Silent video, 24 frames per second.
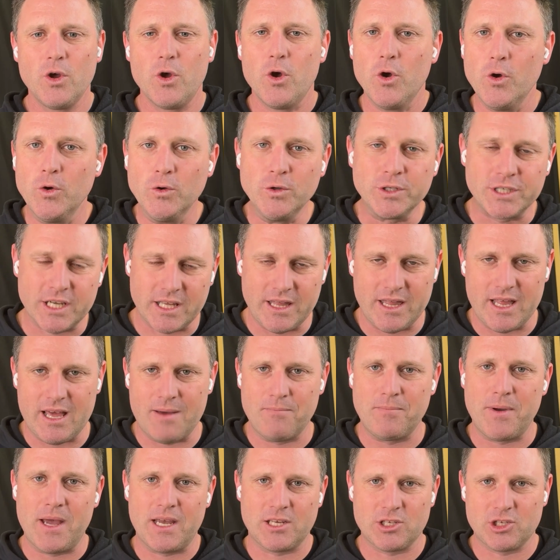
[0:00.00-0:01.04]
who's in
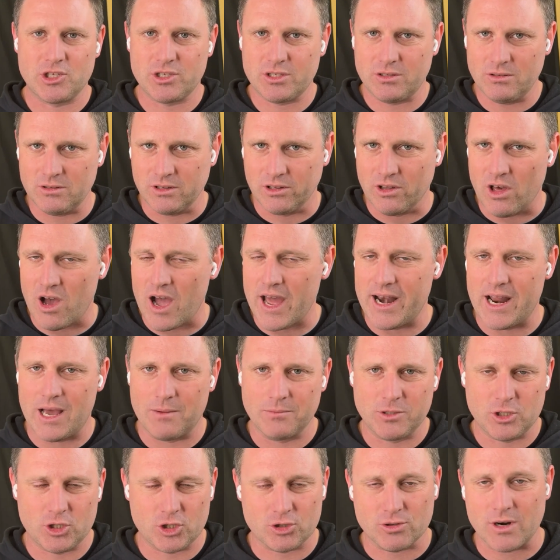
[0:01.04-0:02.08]
their best
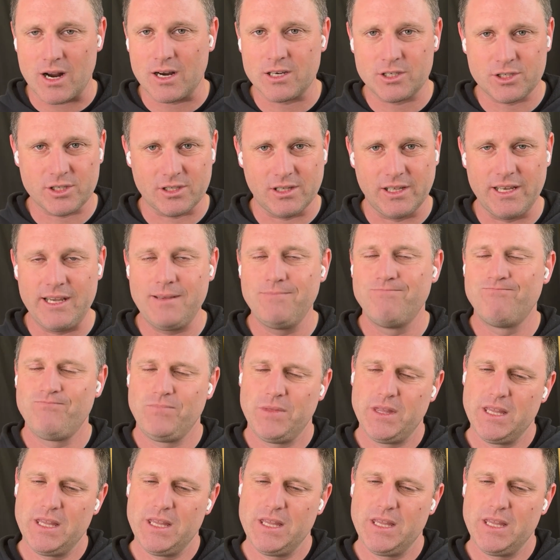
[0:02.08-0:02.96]
lineup structurally.